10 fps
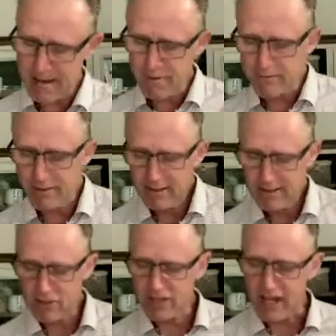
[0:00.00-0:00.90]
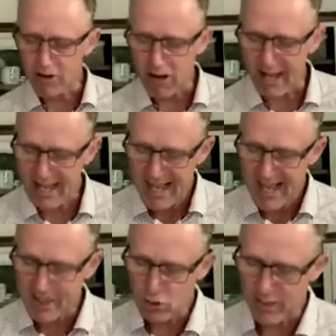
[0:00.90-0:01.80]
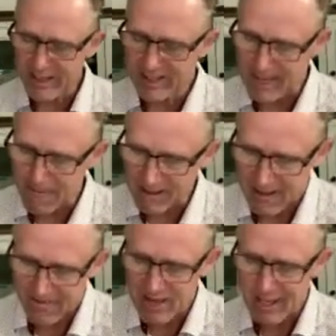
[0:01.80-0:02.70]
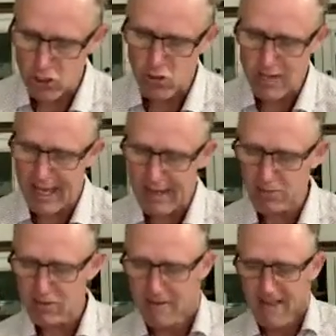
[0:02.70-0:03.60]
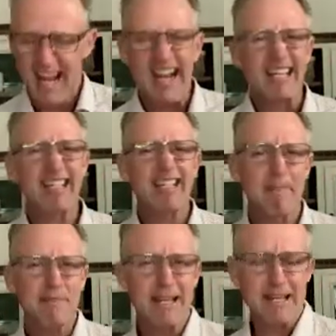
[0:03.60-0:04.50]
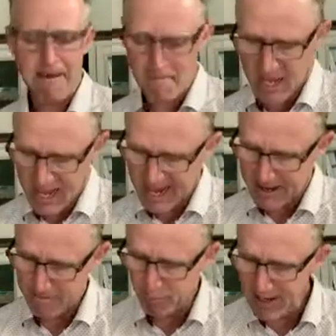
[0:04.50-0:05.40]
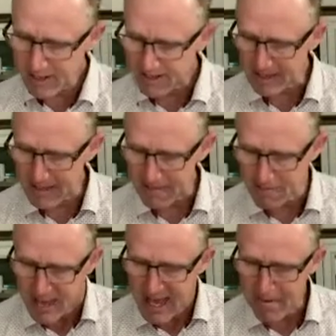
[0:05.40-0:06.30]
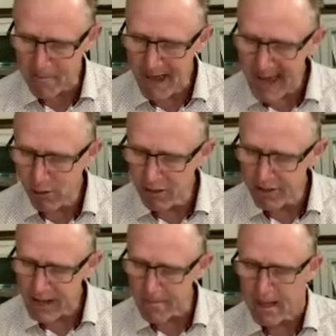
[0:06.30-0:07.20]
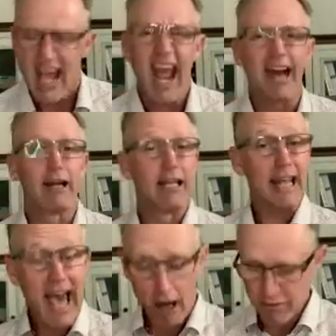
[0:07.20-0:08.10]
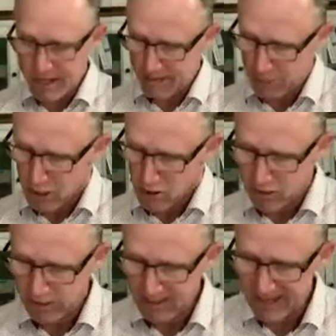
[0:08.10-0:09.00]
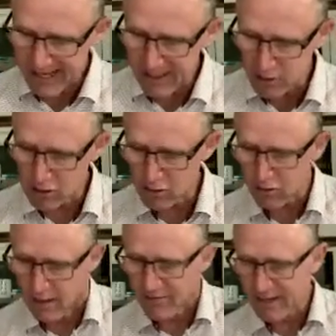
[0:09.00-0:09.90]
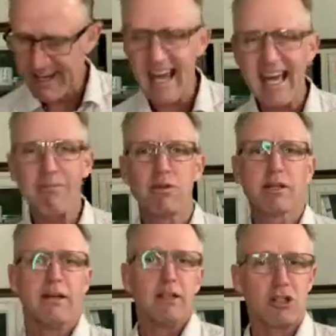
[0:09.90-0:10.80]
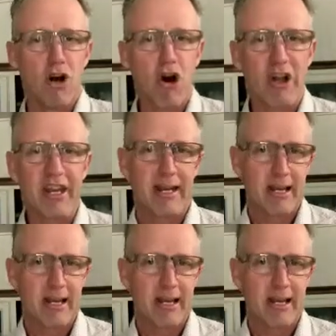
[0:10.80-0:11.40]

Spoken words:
Abram and Sarai had to accept their new names, and accepting them and embracing them empowered them and allowed them to live into the names God